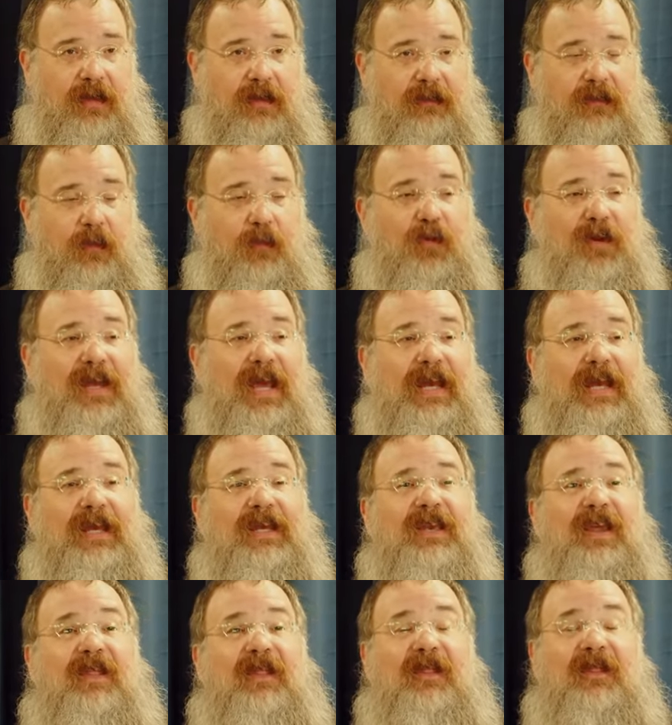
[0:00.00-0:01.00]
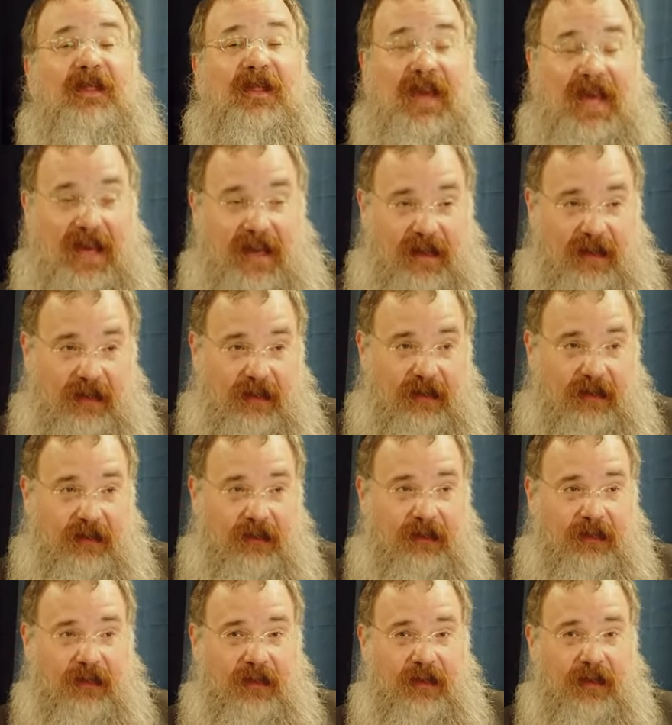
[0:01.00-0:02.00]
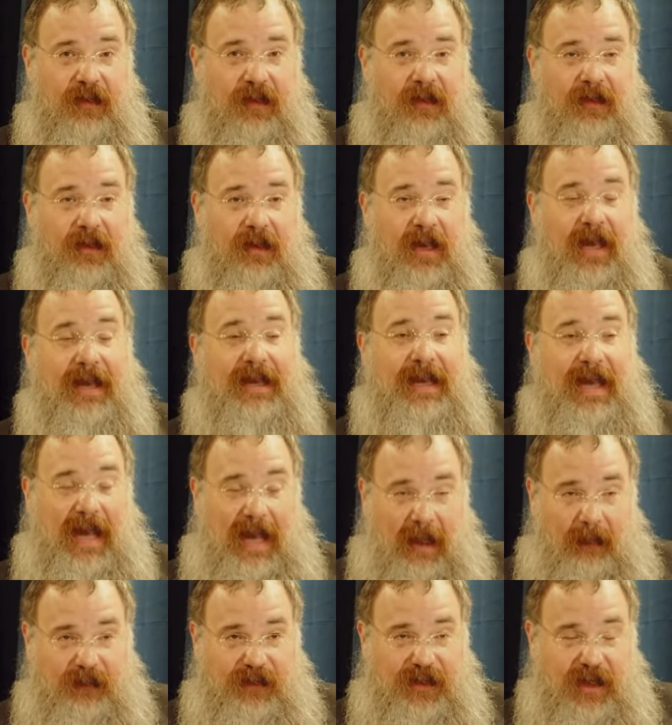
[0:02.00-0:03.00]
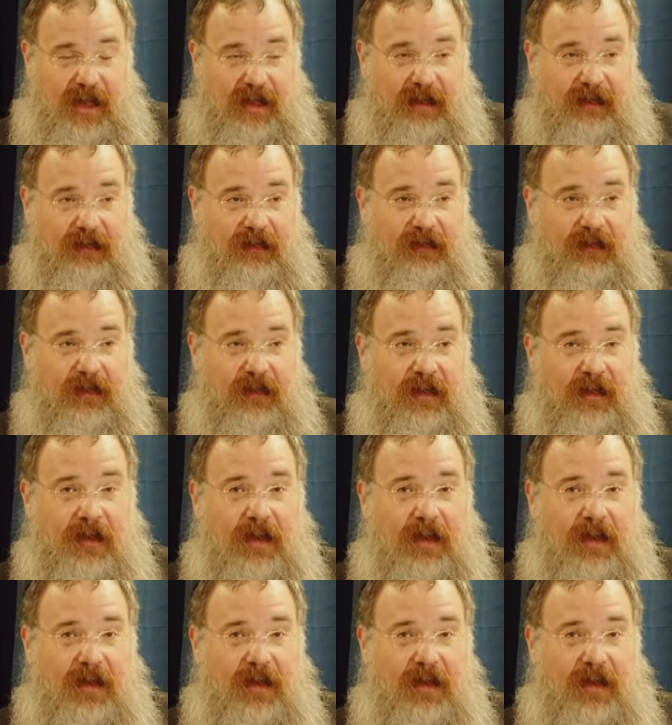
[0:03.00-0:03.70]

from relating to things and objects,